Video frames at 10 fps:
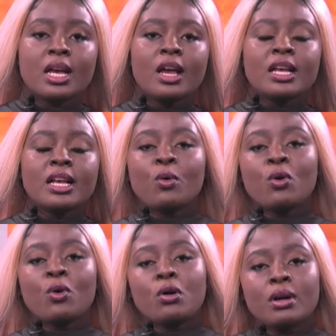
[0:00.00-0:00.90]
Say,
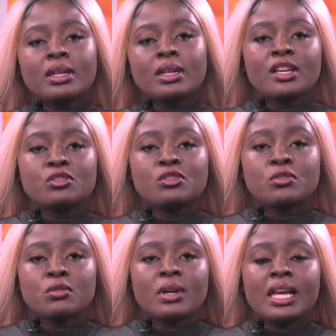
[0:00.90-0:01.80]
Oko, ne drew
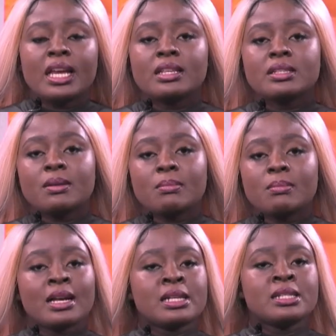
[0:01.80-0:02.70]
8 December, now
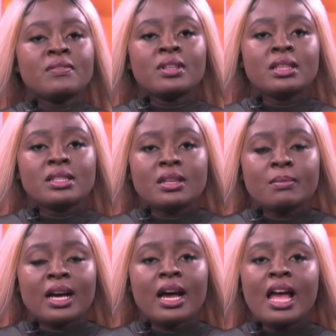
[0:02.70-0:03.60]
7 December,
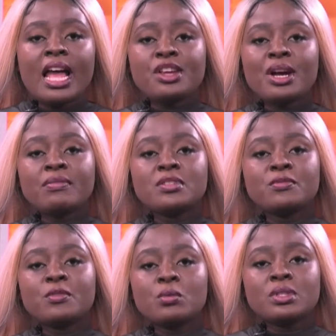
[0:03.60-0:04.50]
and you have to
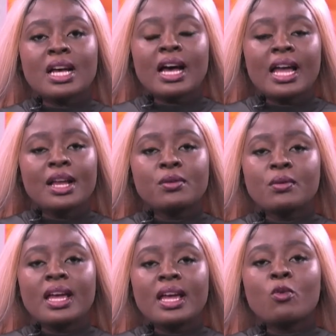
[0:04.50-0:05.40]
vote. And no, a
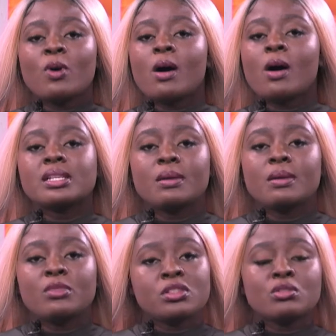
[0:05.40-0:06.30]
yawawa same, you
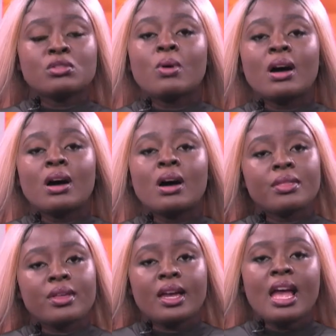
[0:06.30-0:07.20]
just go out there
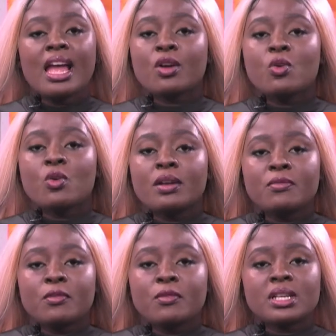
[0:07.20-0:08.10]
and go and
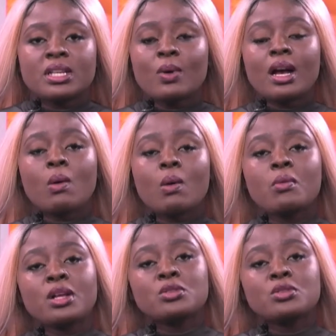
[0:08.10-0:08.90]
vote. No, I can't want to.